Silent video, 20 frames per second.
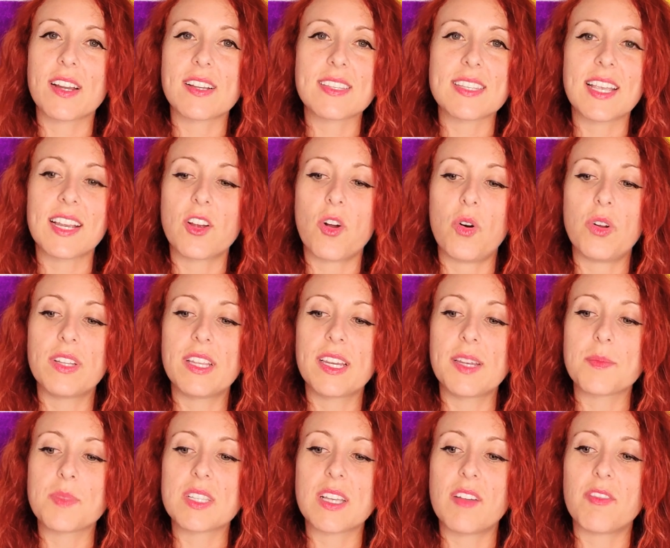It's like holding
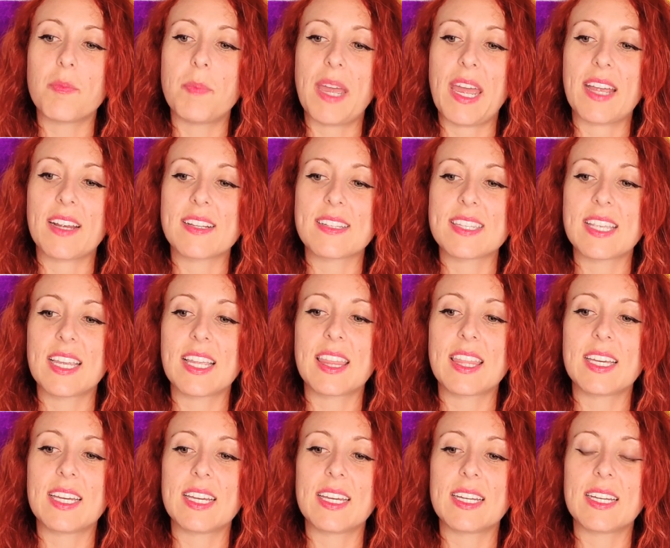himself back. It's like
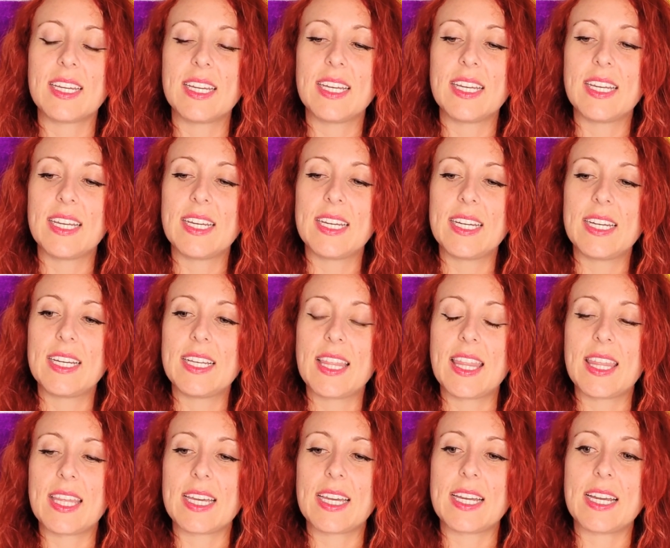the
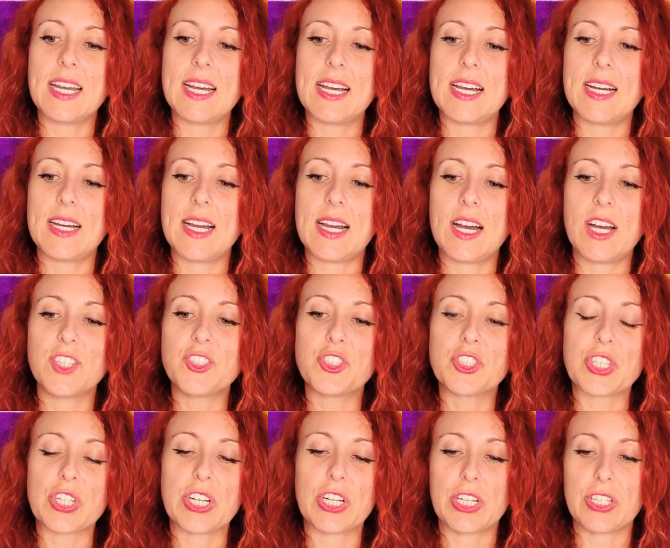
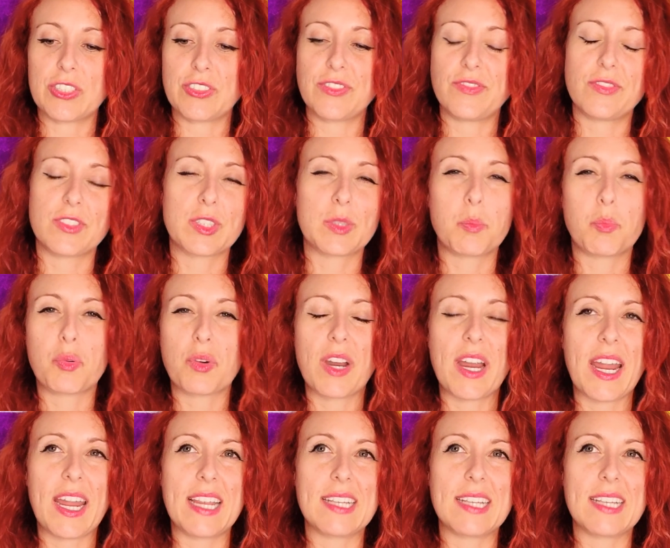hunter for the prey